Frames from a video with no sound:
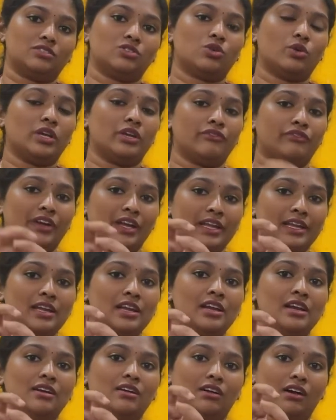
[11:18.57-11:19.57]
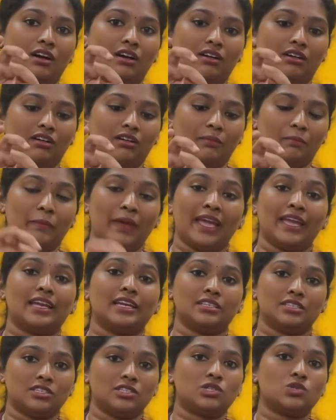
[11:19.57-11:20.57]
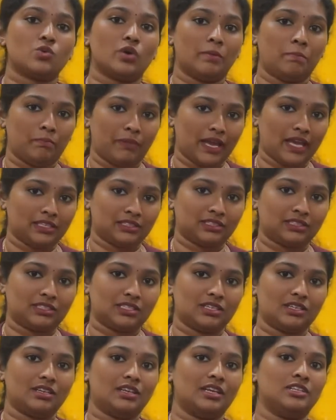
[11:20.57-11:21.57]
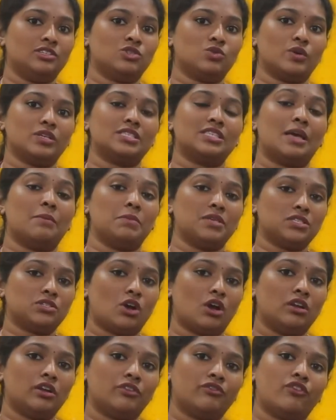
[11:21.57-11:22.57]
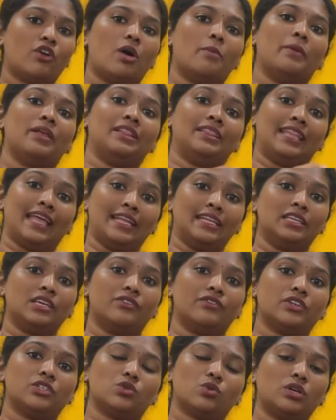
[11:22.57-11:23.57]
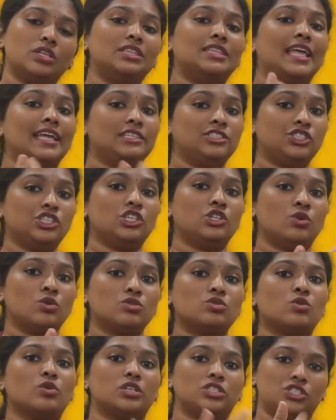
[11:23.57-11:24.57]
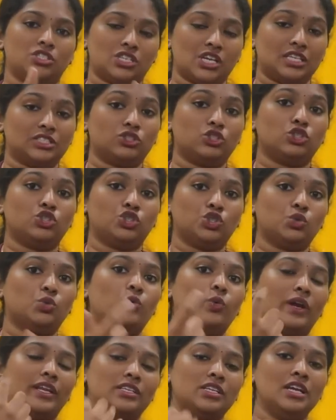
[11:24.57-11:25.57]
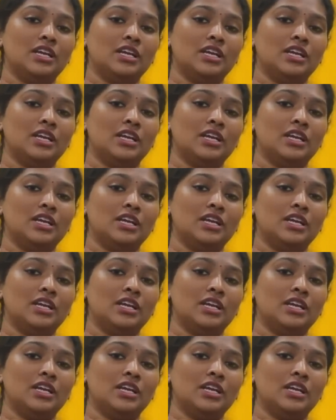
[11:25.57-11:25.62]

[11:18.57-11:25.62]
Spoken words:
So if I make it into a paste, into a semi-solid form and then give it to her, then she knows, okay, she has to chew and